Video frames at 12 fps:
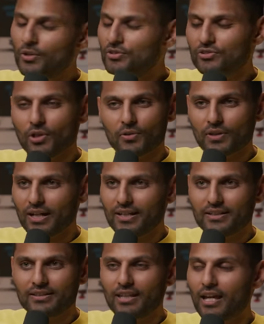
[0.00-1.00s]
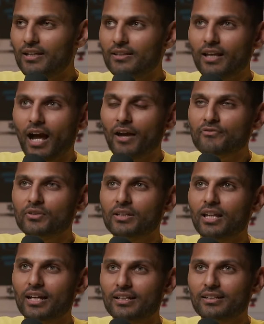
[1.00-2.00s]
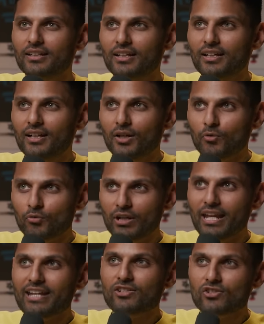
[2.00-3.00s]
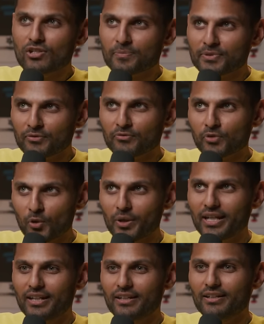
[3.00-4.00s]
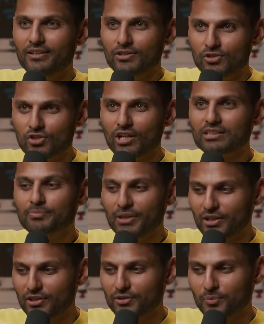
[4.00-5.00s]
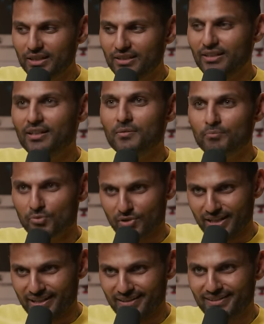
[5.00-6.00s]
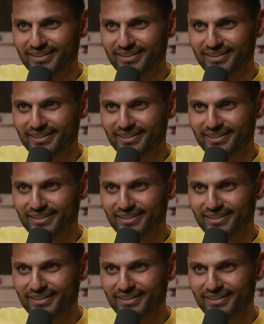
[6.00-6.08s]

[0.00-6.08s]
You're so right. Yeah. That I feel like relationships are ruined just because we didn't breathe.